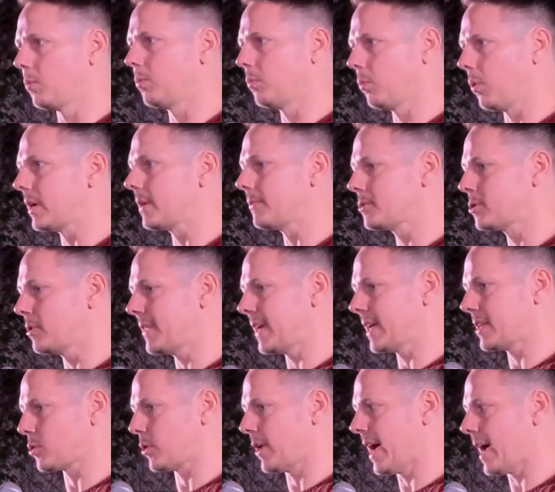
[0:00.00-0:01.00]
one of two
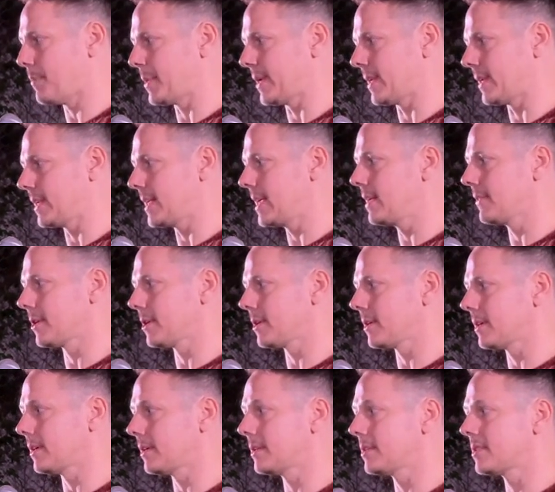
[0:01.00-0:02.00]
things will happen.
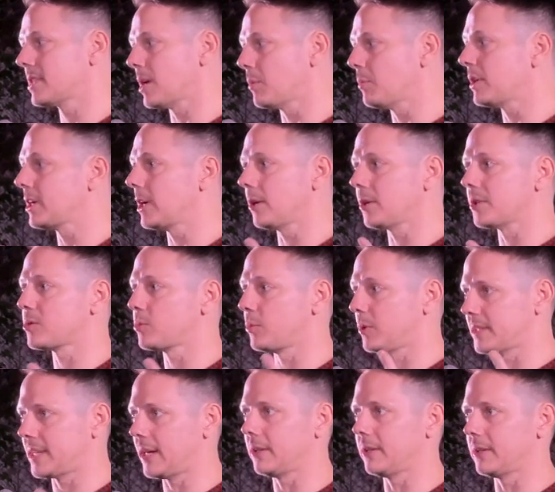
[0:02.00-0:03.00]
Either someone else
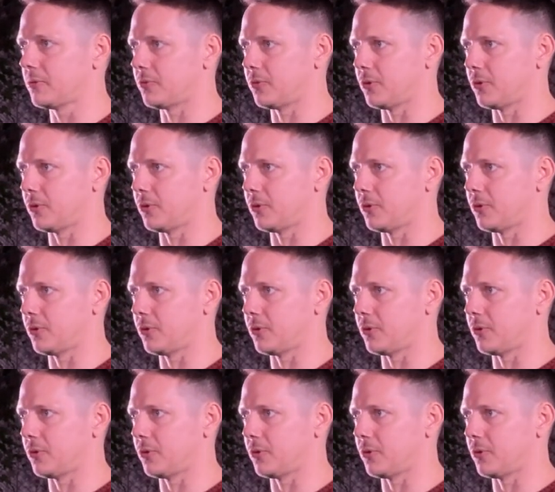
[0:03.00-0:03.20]
will tell it